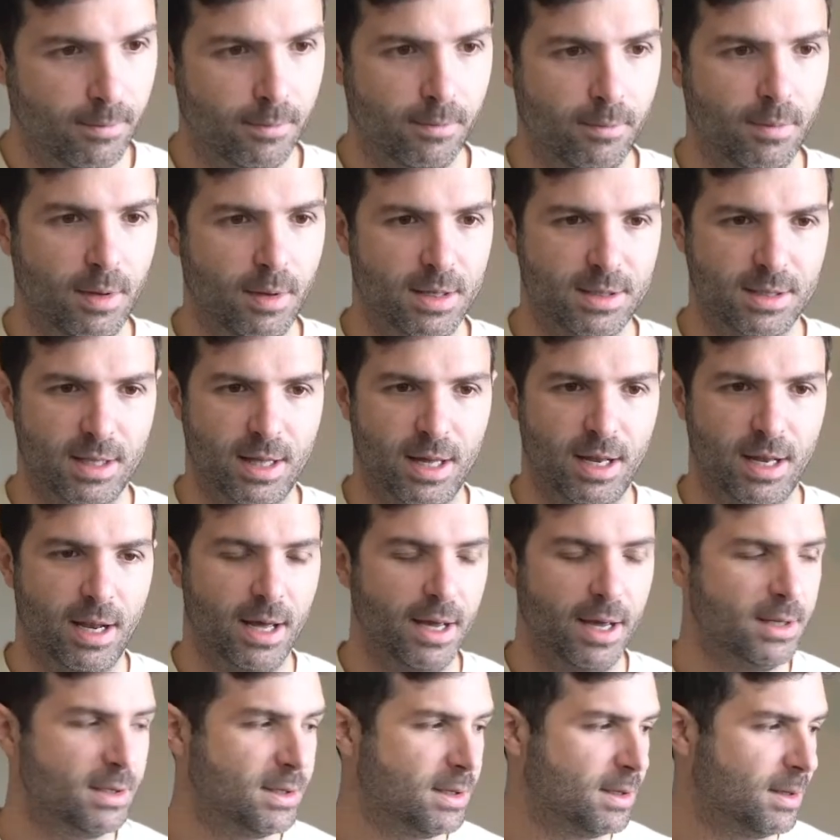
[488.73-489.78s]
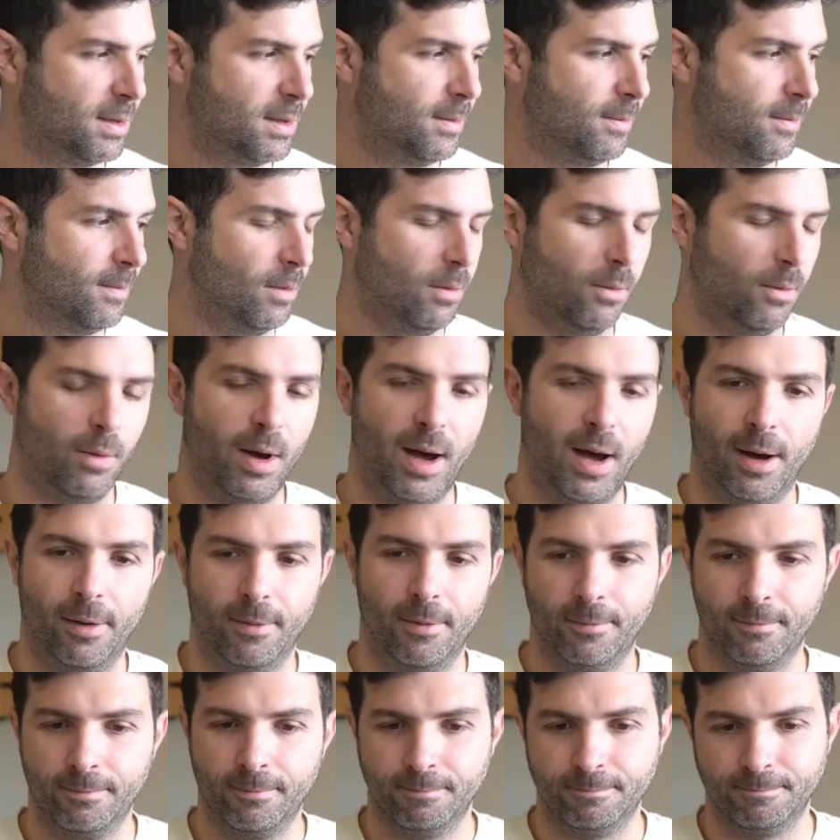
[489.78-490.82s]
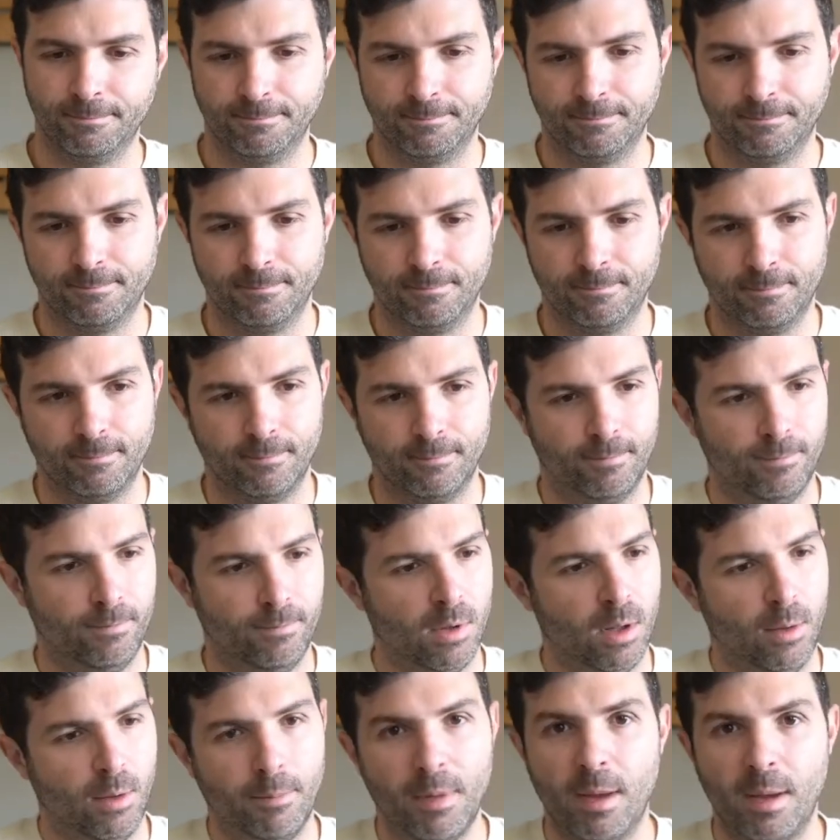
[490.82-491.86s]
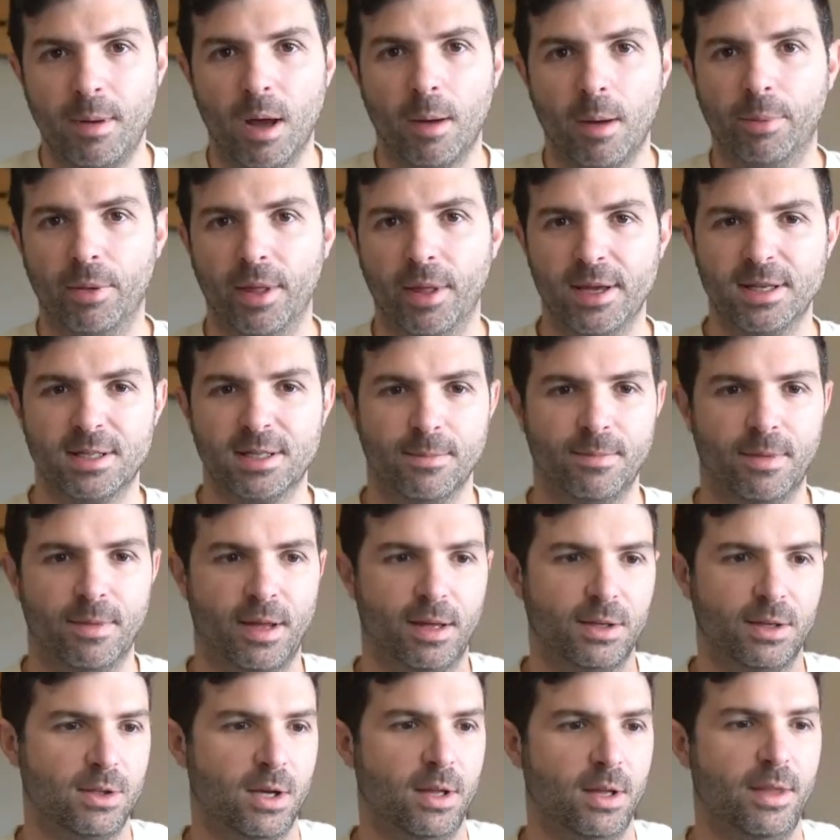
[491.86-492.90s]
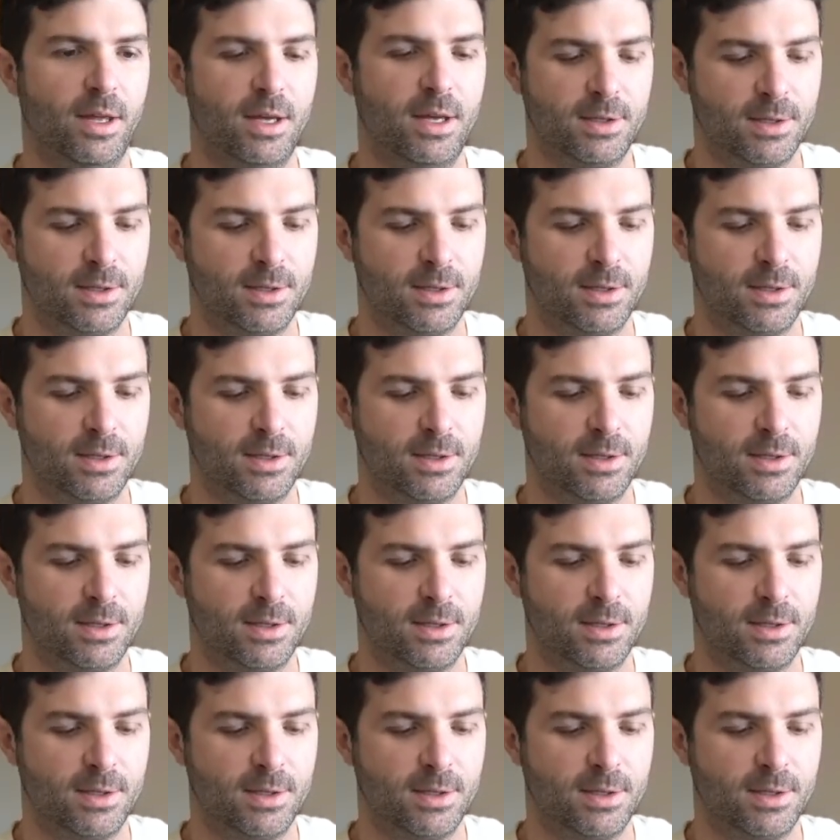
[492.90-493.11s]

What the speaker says: Isn't that nice? Wow. Maybe I'll play some things on this.